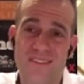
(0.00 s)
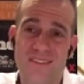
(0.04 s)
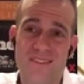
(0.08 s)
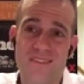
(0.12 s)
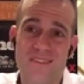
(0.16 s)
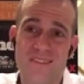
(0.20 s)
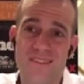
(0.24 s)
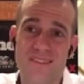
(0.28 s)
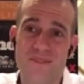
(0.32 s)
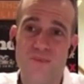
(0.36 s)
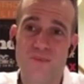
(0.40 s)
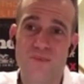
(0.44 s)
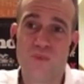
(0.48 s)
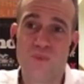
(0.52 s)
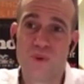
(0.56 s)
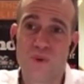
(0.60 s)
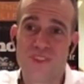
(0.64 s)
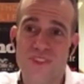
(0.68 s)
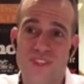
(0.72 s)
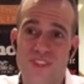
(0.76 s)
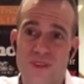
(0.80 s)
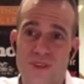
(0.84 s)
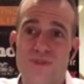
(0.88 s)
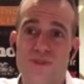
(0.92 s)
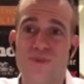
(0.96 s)
What
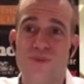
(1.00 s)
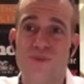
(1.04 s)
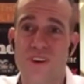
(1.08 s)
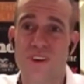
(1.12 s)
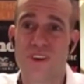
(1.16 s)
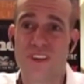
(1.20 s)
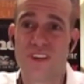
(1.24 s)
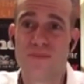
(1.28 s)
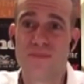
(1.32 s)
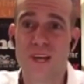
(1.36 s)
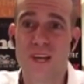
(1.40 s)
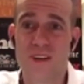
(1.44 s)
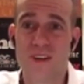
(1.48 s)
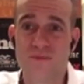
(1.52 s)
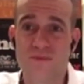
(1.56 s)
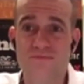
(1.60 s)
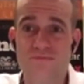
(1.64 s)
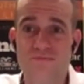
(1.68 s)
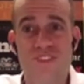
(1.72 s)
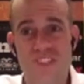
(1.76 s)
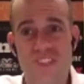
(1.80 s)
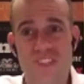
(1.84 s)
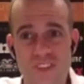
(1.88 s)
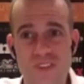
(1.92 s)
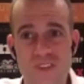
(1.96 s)
she's worried about, she
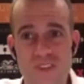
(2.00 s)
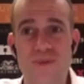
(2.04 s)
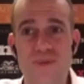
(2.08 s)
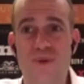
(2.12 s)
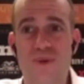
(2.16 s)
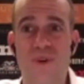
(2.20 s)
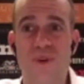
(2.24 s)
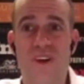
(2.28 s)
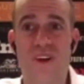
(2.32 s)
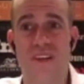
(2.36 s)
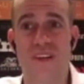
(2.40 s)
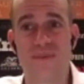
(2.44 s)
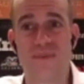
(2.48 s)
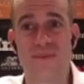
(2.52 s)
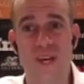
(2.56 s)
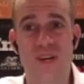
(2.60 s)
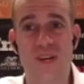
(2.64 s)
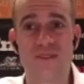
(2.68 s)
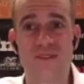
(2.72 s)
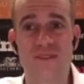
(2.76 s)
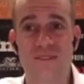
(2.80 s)
should be worried about.